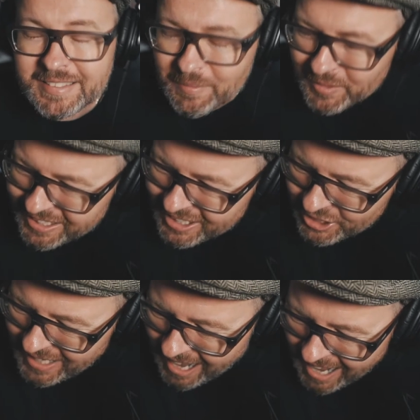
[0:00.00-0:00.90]

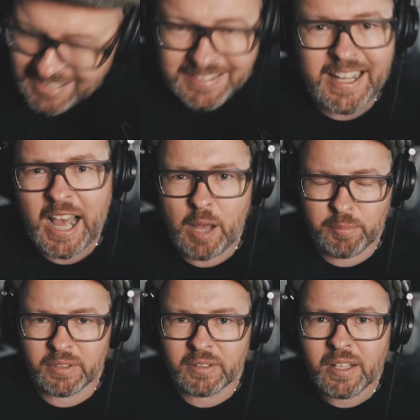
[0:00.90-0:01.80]
Something good has to
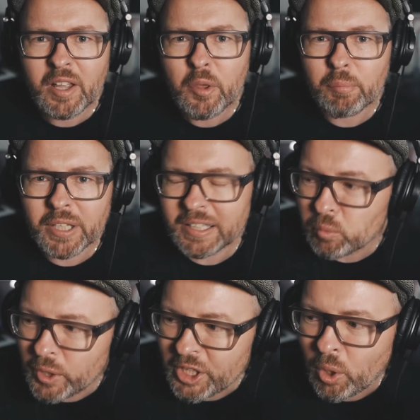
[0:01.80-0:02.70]
happen,
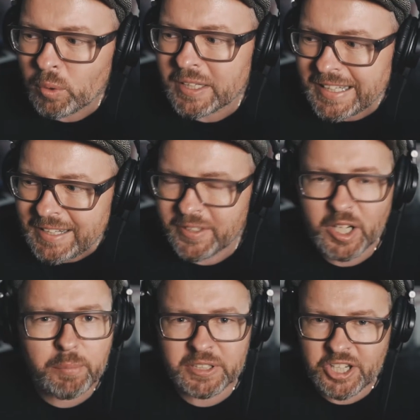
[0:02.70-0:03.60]
but we don't leave
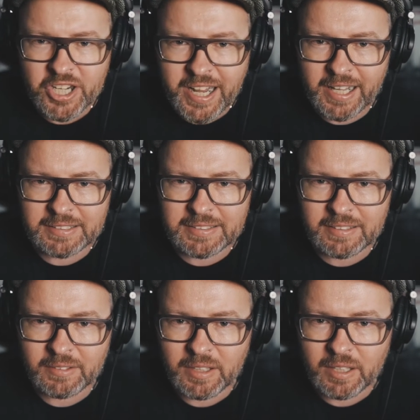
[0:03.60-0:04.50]
it up to
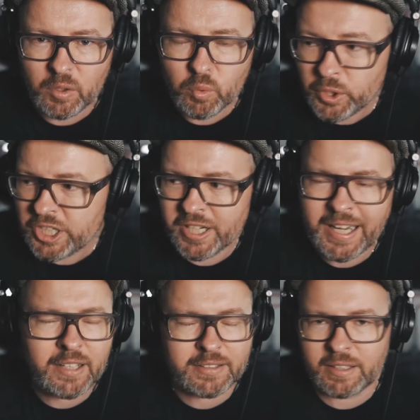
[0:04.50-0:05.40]
chance,
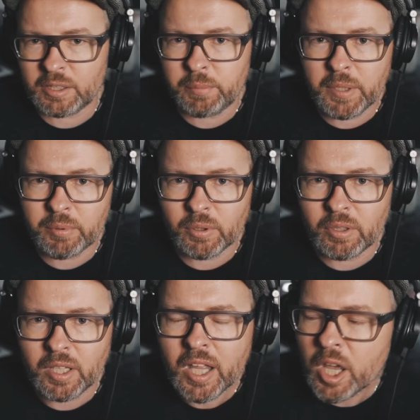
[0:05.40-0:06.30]
reaching out to other
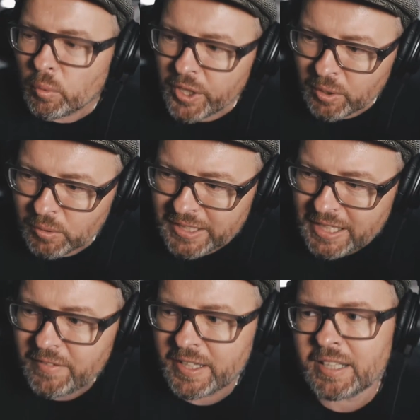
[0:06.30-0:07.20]
people. We don't
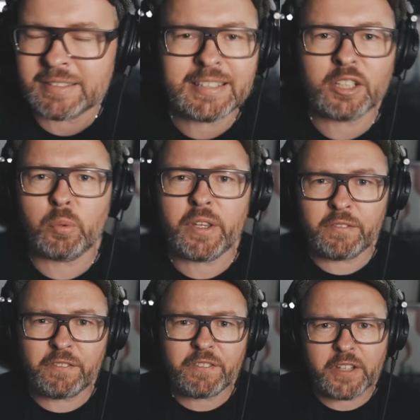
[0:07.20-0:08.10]
leave it until
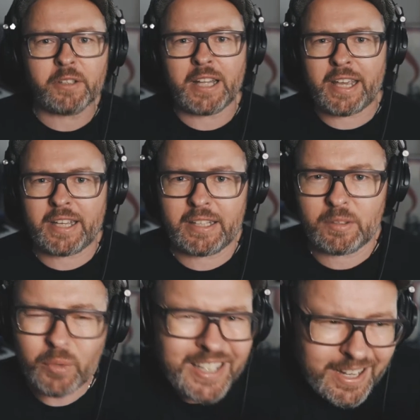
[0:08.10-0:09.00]
we feel like
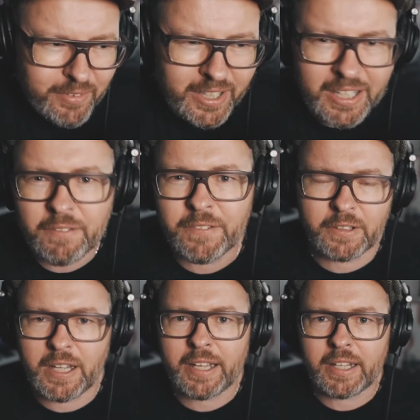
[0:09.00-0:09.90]
it. We're never going to
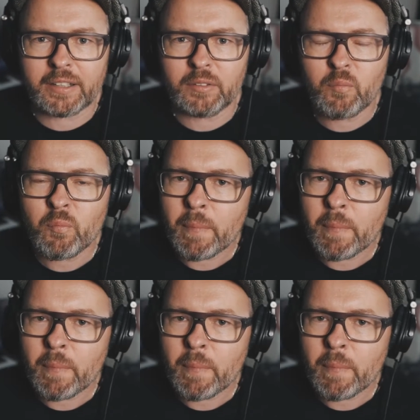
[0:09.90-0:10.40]
feel like it.